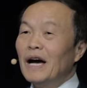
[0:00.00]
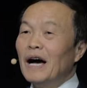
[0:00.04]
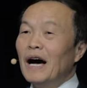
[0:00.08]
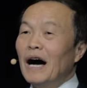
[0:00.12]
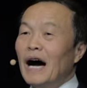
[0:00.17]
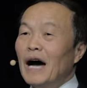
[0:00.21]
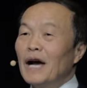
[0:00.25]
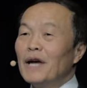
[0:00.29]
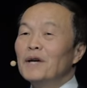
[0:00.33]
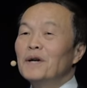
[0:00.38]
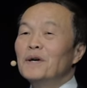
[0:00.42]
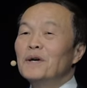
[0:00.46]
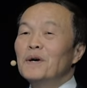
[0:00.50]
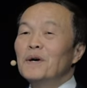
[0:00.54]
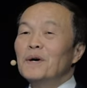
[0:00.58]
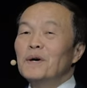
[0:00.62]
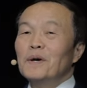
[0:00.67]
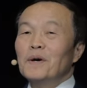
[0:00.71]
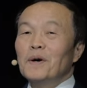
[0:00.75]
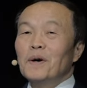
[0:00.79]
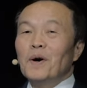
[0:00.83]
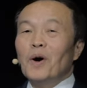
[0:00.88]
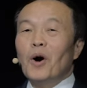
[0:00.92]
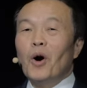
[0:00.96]
I
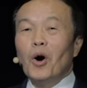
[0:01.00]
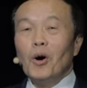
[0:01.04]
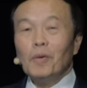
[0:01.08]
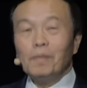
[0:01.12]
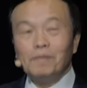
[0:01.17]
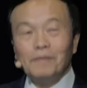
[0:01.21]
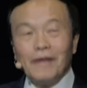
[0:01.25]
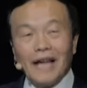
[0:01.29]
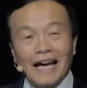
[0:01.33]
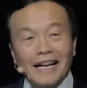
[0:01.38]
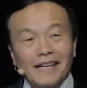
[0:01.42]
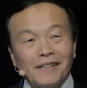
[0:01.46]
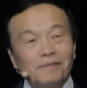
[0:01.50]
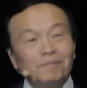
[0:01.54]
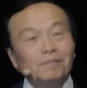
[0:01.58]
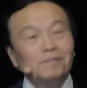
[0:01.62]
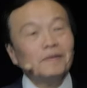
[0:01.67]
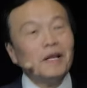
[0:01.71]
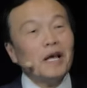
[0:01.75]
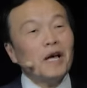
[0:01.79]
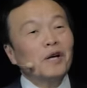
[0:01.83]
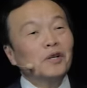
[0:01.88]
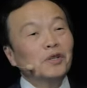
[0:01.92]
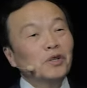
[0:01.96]
hope that
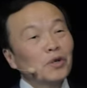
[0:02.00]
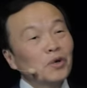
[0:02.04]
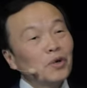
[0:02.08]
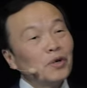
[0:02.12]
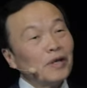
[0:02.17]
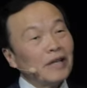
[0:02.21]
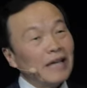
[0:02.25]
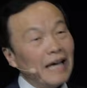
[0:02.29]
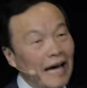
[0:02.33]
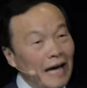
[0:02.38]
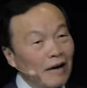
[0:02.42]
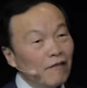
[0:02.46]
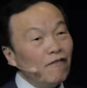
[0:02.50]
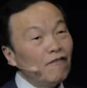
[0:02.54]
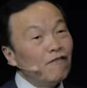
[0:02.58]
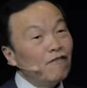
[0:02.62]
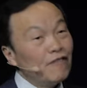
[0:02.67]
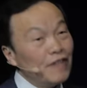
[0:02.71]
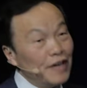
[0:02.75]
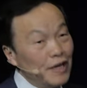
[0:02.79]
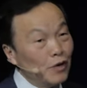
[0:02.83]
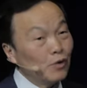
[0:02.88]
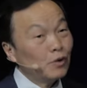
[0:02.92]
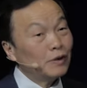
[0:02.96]
you can
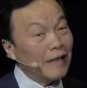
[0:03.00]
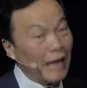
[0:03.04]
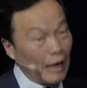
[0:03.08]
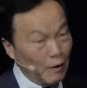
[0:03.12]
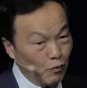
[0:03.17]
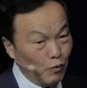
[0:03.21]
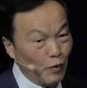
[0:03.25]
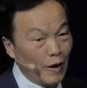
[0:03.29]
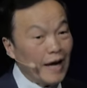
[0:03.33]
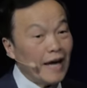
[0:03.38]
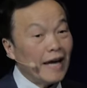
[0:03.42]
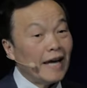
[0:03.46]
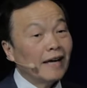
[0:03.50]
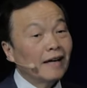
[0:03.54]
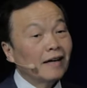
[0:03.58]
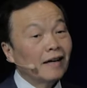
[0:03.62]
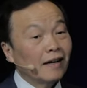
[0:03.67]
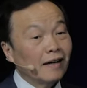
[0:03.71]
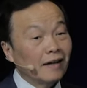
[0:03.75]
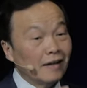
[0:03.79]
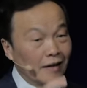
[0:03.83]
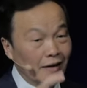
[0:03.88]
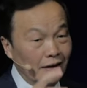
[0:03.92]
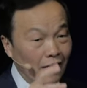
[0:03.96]
feel that way
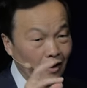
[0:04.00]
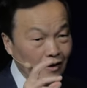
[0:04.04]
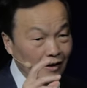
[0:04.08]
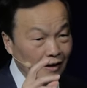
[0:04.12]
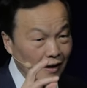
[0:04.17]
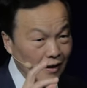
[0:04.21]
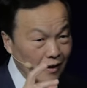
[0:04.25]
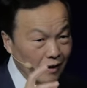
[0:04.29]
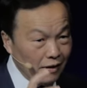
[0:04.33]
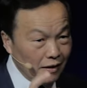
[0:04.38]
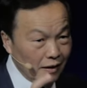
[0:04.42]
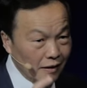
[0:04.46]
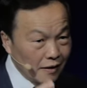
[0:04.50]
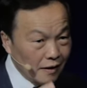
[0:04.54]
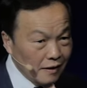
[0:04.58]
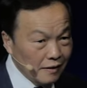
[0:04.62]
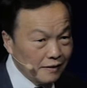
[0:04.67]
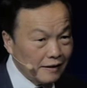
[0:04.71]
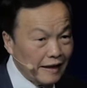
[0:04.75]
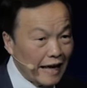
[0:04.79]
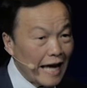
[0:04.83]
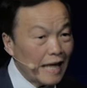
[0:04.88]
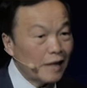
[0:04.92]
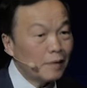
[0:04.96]
on the
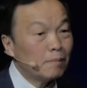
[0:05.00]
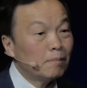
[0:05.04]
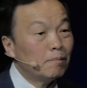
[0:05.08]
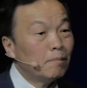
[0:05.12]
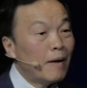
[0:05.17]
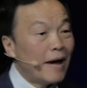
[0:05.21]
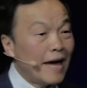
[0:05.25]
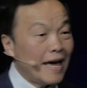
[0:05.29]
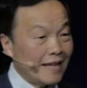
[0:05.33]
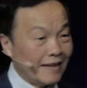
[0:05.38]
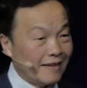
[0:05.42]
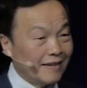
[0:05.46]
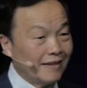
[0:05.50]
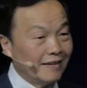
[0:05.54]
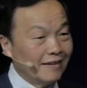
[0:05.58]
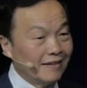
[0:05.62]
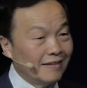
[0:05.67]
deathbed,